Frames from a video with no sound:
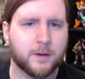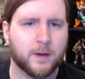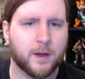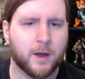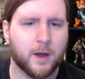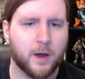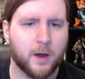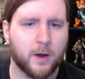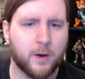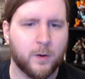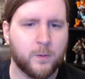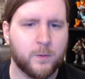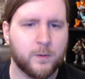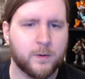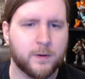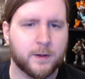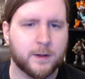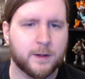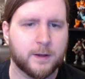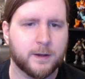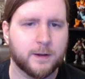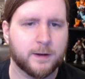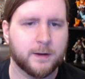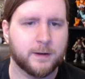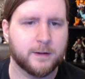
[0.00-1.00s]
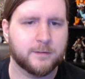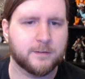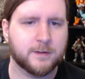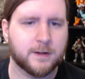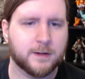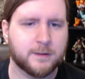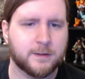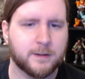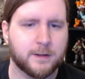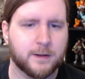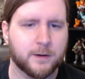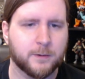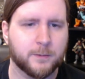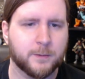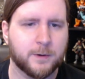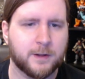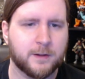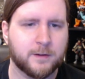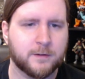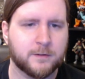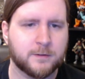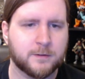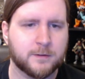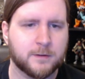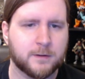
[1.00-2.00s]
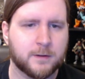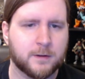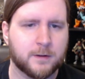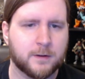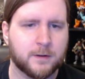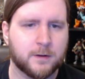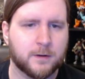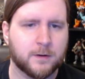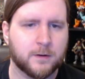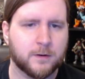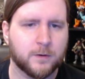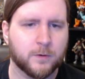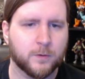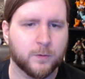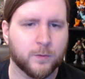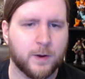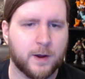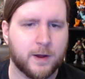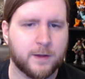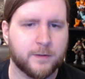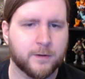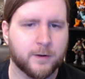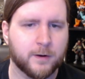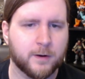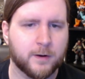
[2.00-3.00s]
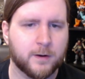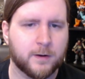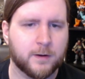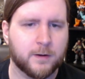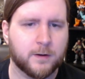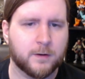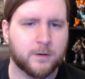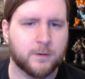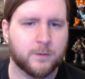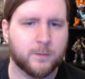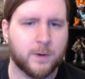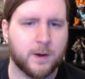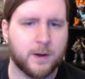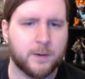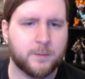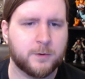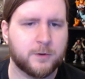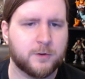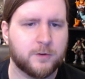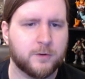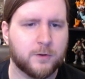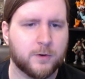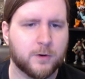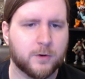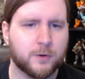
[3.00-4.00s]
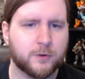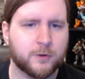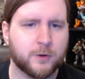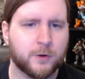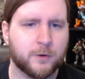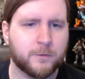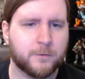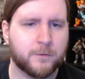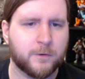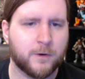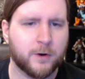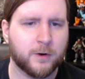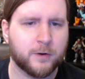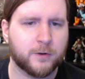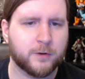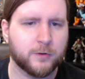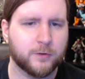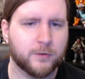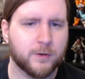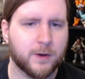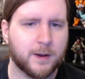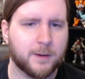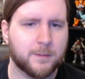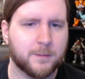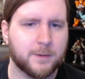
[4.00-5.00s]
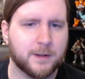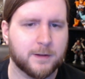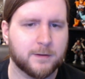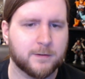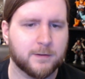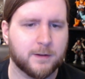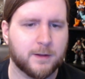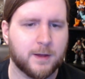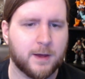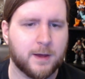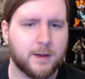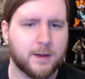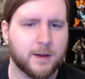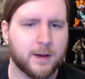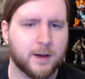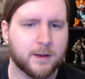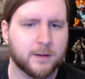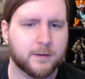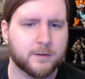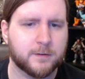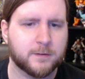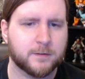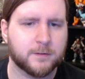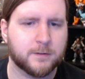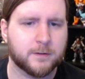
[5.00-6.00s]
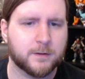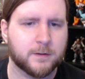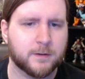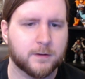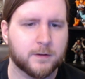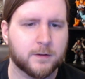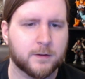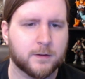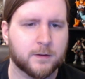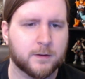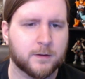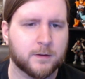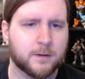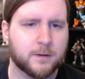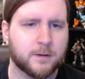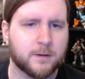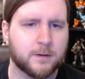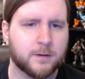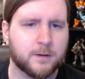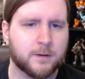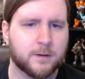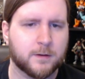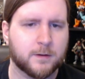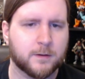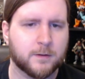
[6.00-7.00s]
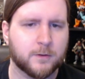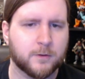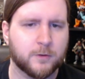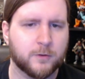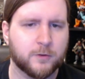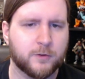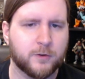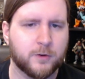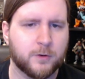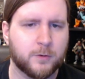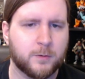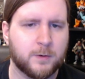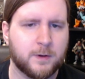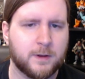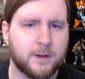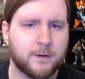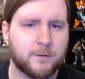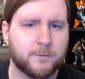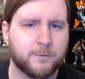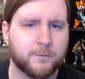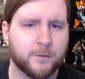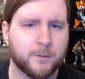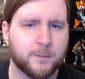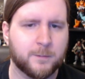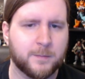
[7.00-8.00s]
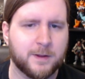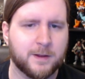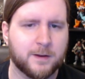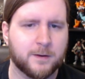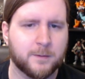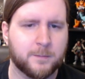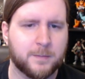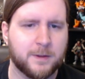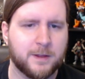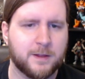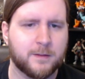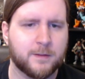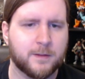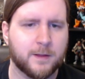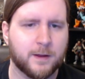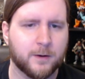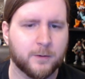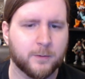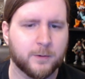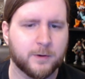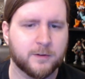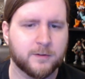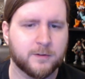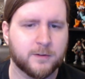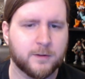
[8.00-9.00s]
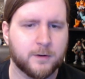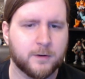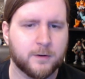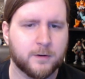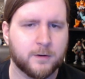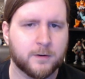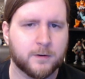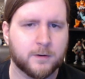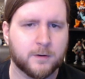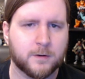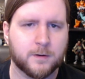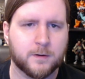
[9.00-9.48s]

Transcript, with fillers: Oh? And he's got the earrings? Rather, why would you go so far to drag me into chaos? There's no need for me to be there, is there?